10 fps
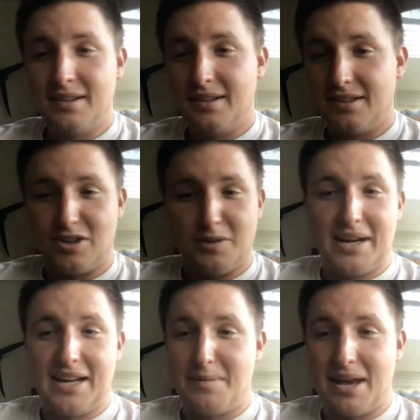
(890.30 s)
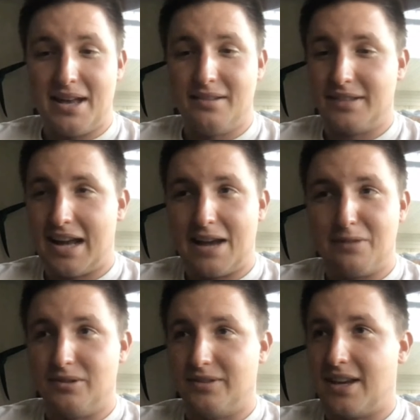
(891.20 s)
Shoot me an email, and I
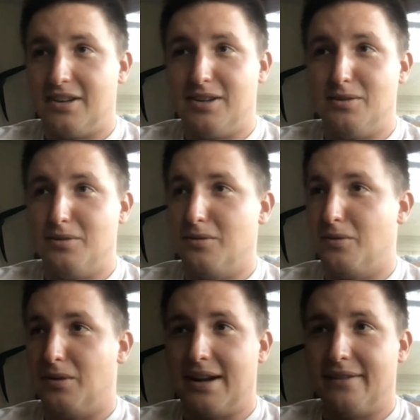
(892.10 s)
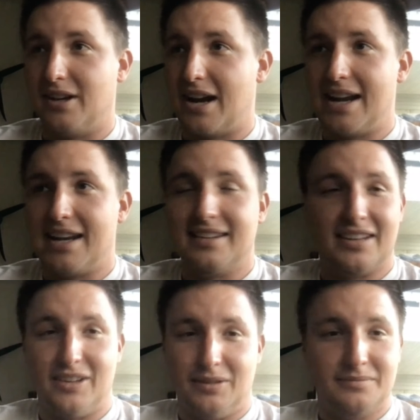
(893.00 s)
will tell you whatever I can
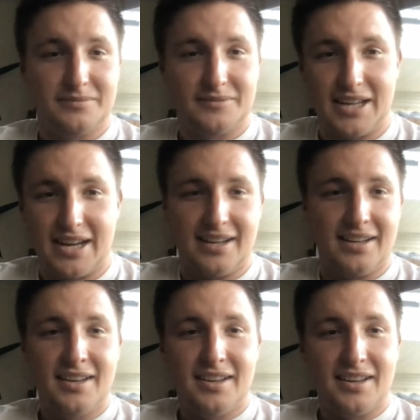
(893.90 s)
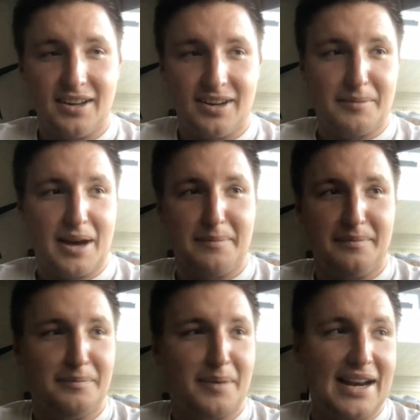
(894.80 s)
tell you, right?
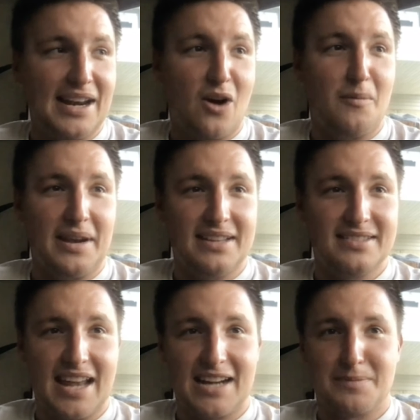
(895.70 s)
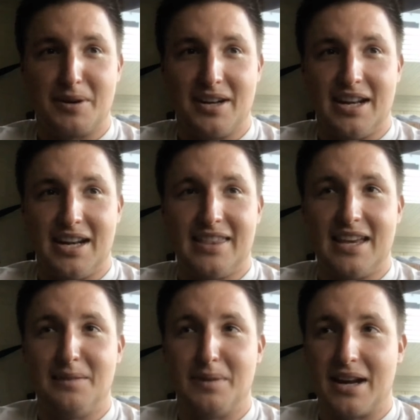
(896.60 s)
I'm by no means an expert in
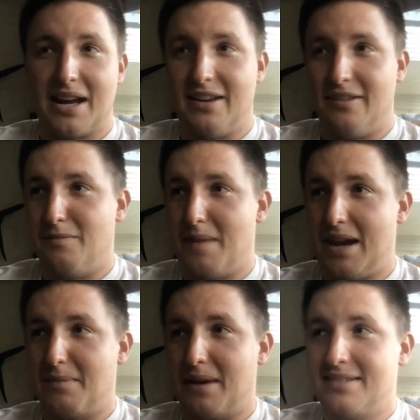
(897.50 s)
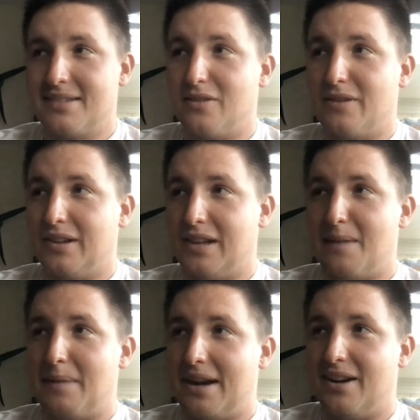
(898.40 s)
anything, but I've made myself a
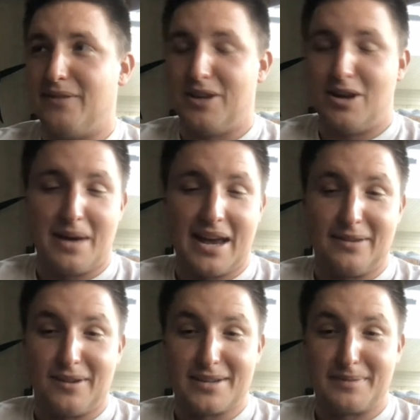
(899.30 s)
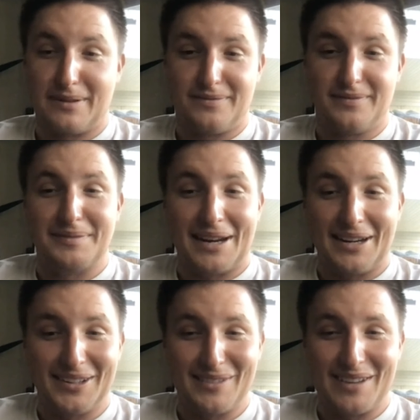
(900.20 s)
lot better. If you go back and watch my
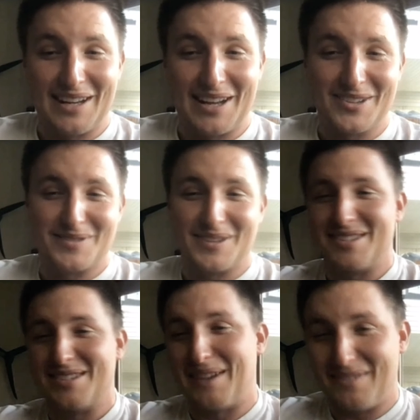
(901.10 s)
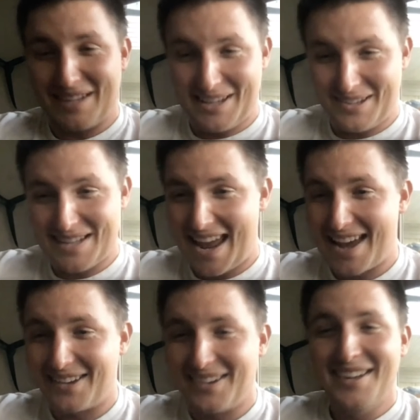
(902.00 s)
early videos versus my videos
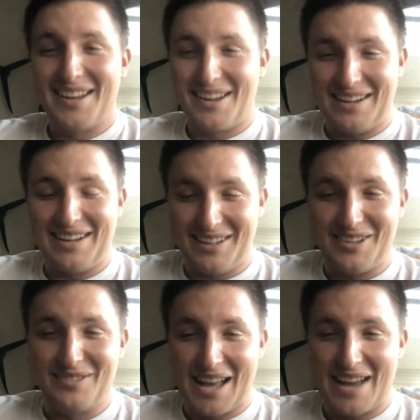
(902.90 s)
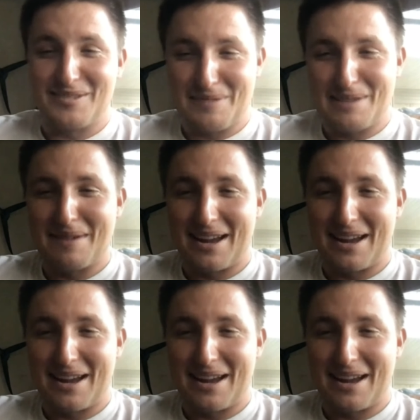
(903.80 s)
now, I mean, and you've laughed at me about